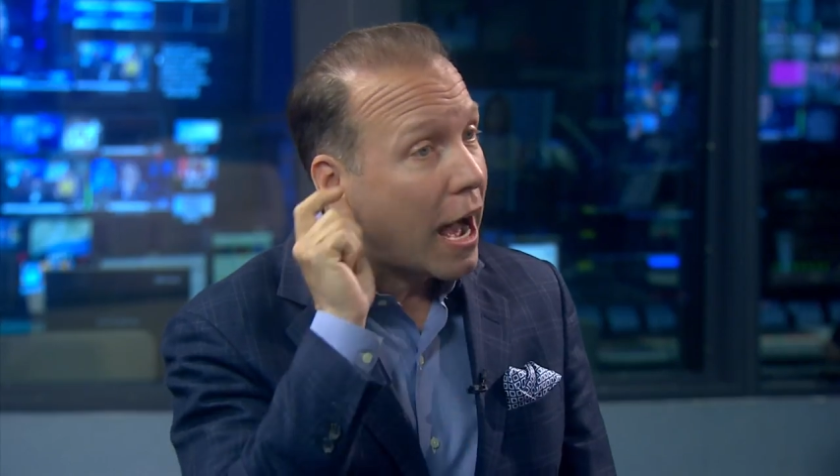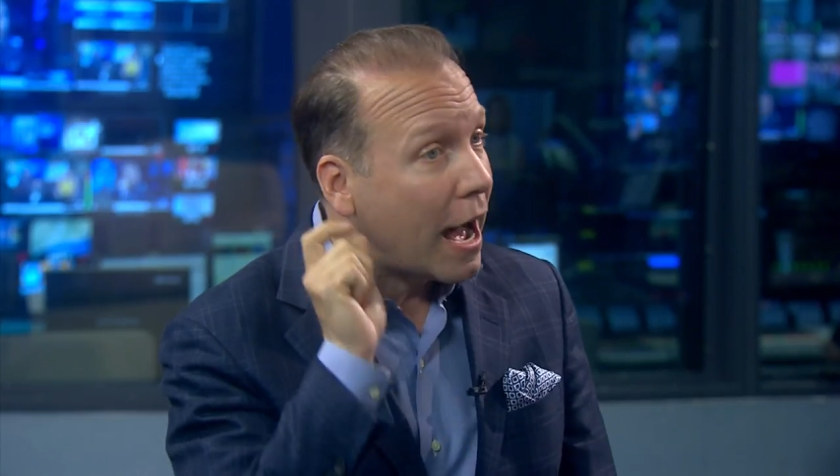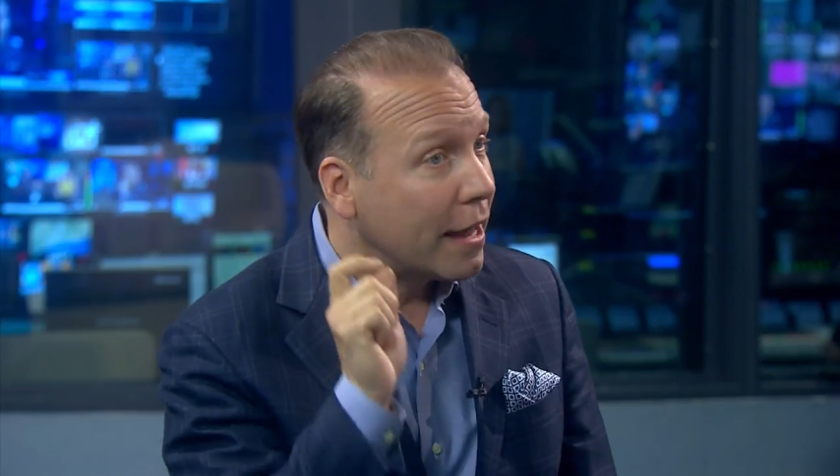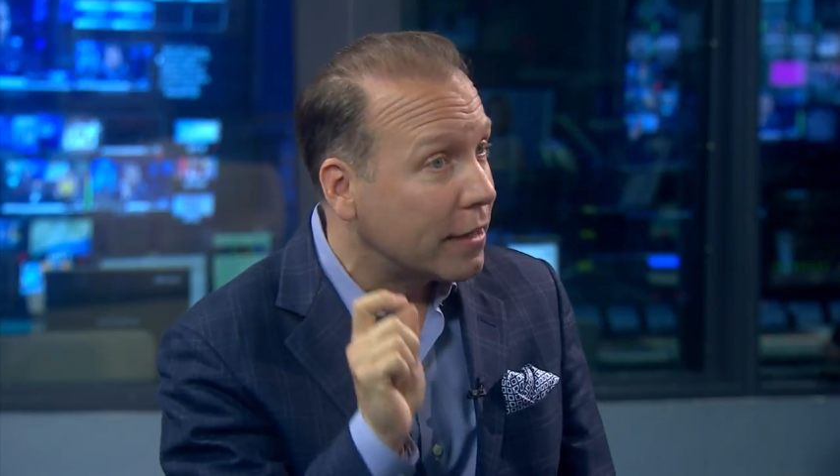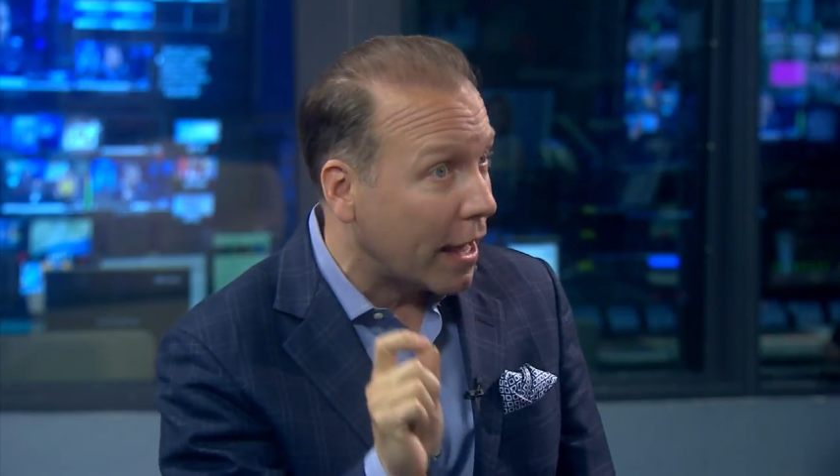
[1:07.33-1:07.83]

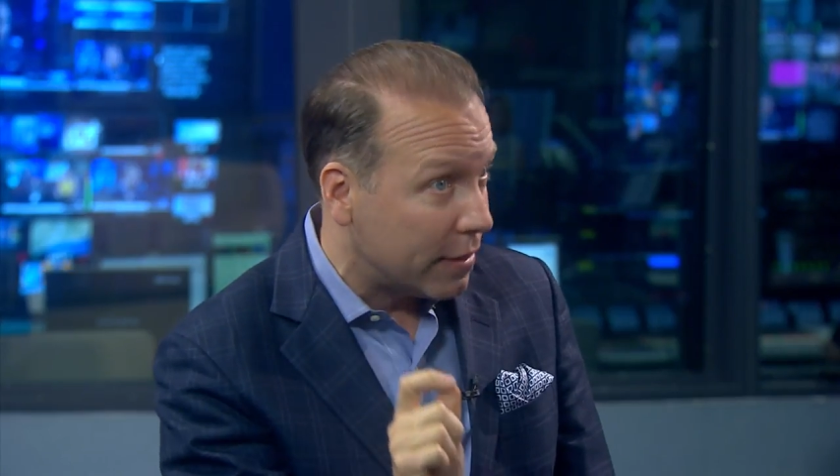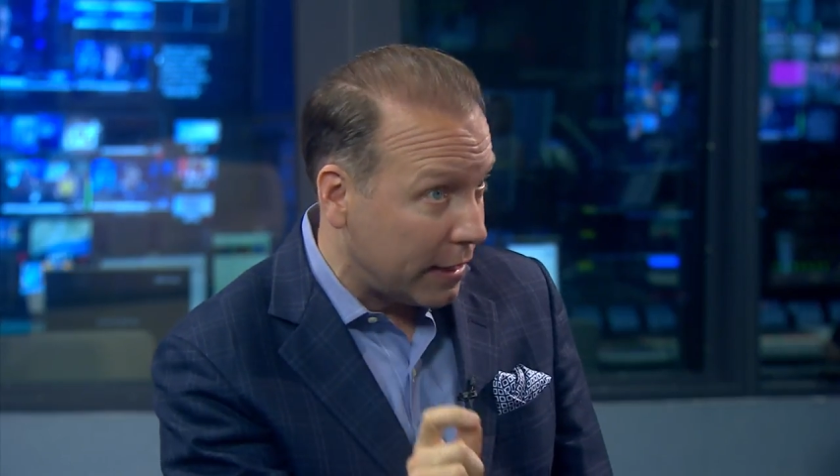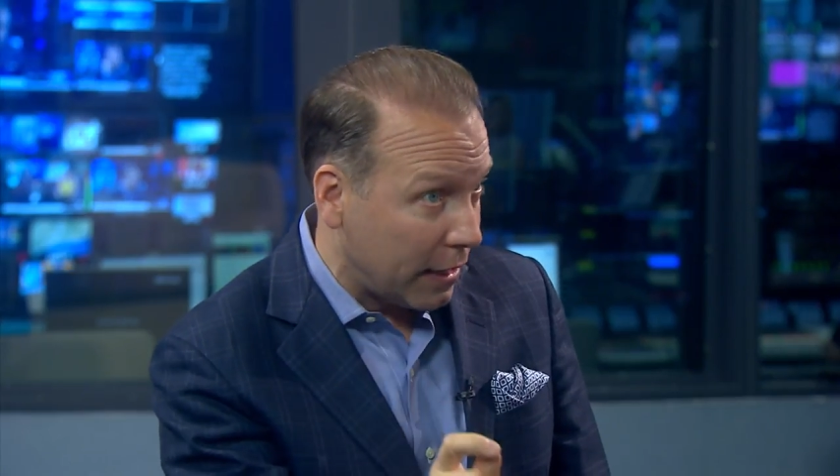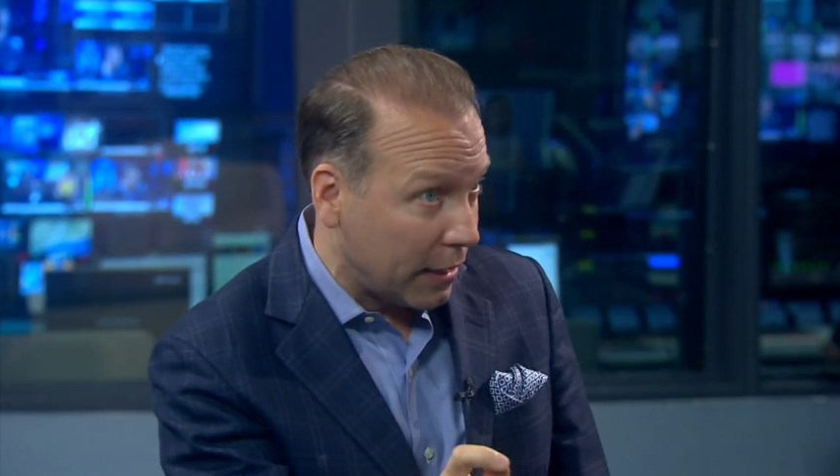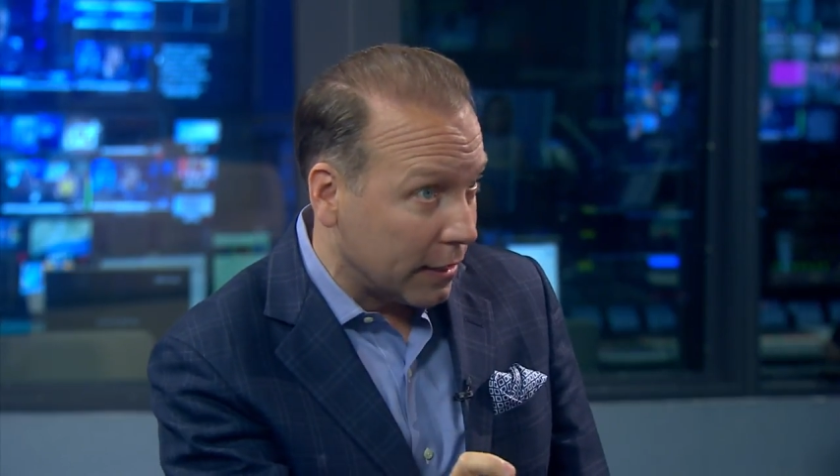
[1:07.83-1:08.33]
on
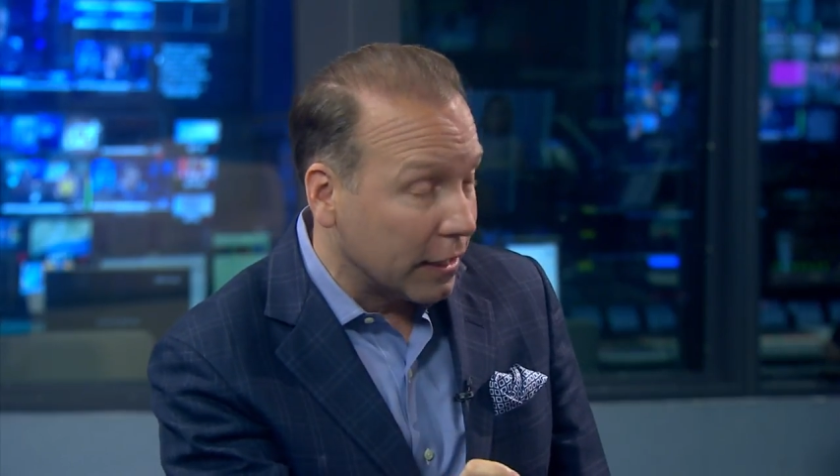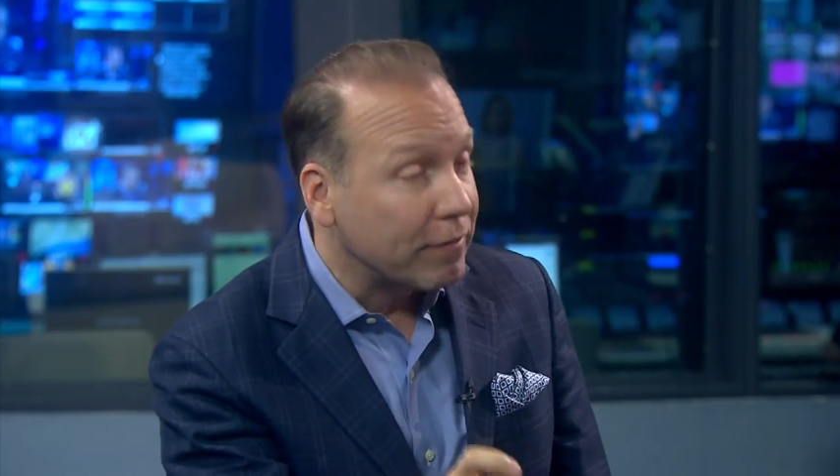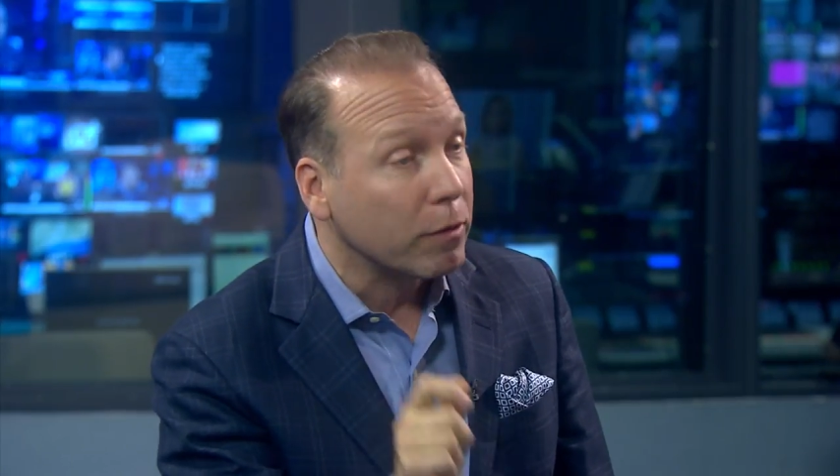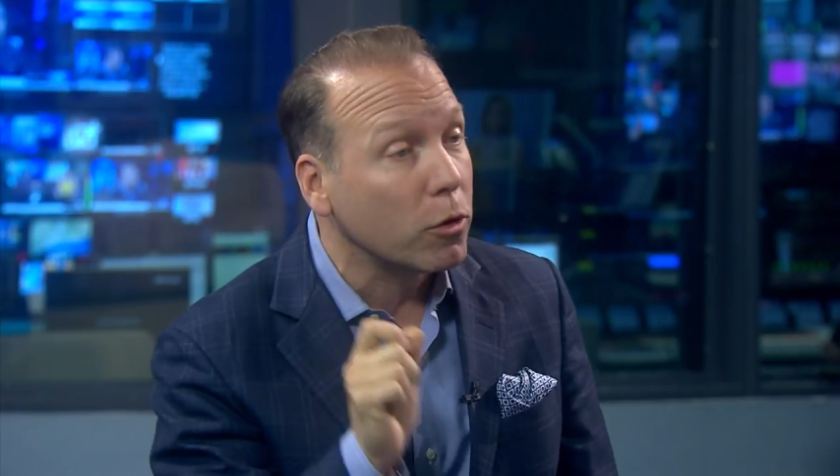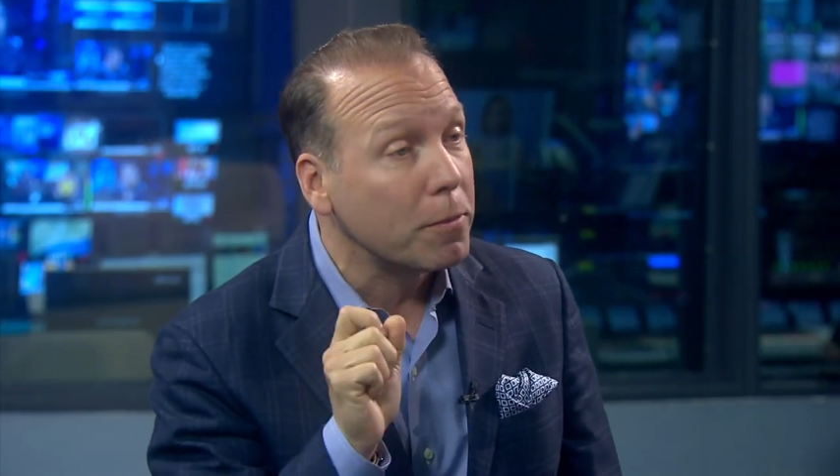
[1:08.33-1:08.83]
the
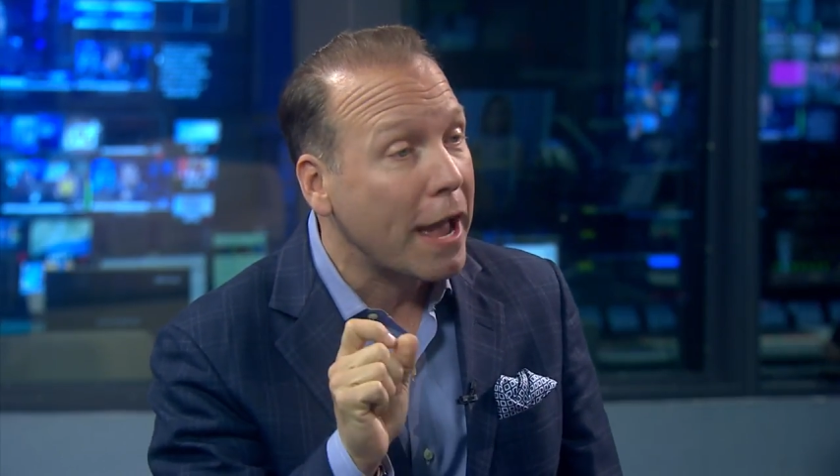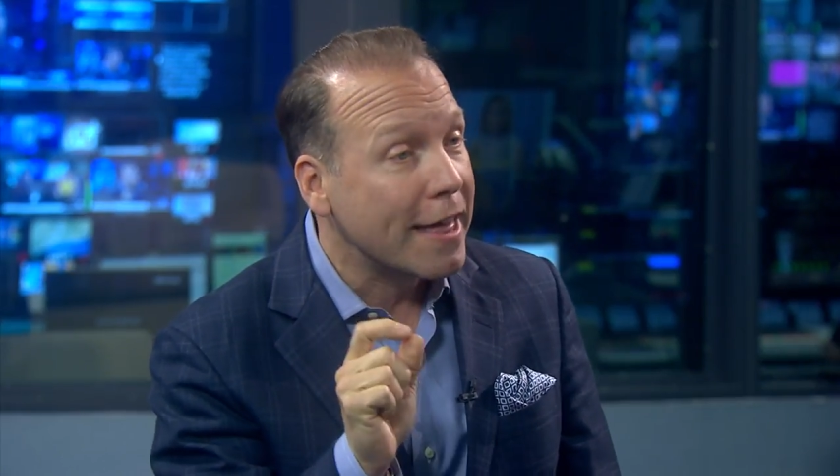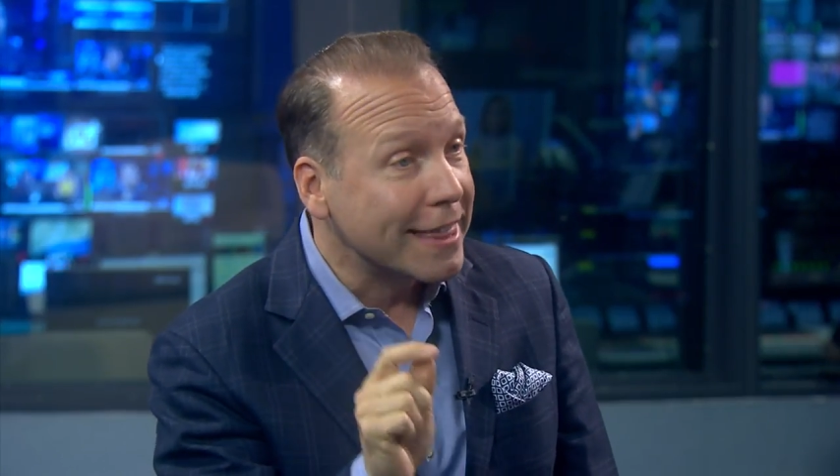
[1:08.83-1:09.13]
living room,